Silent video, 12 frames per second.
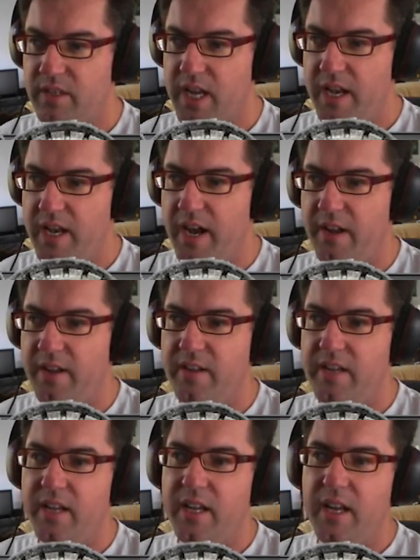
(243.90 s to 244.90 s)
No.
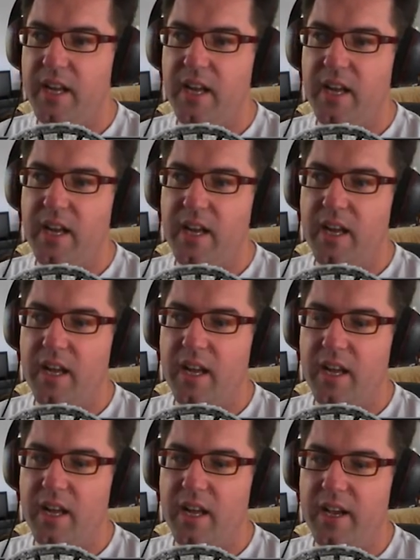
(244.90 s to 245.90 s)

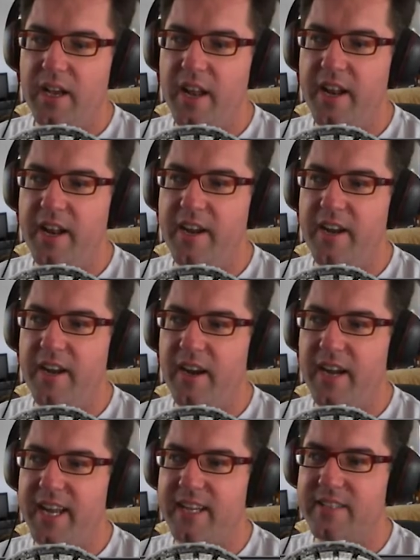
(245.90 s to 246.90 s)
No.
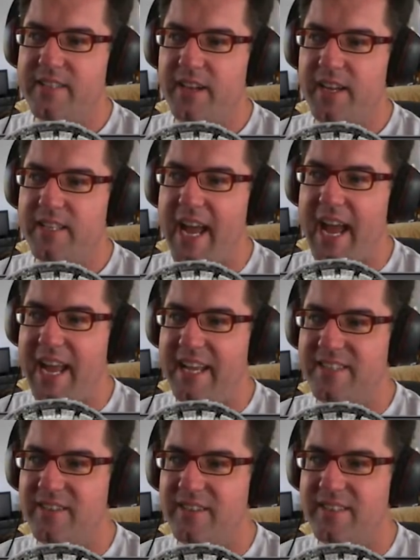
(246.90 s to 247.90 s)
Okay, so it
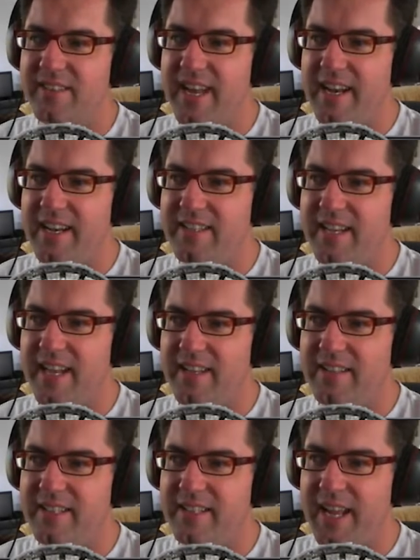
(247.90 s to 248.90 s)
has got standard
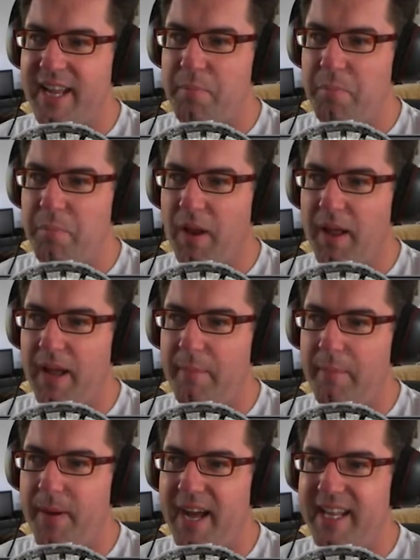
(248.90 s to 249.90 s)
sounds in there, but
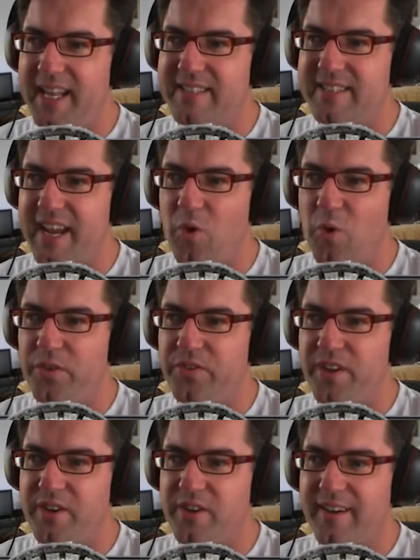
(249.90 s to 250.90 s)
it's
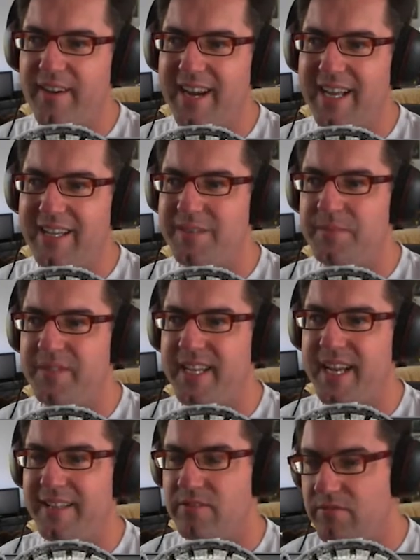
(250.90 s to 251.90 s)
also got custom
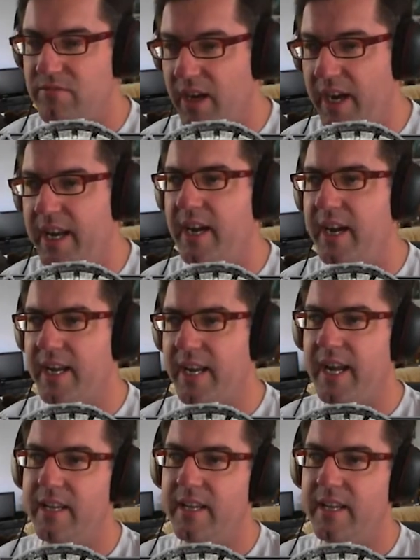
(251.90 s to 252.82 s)
sounds. Right, okay.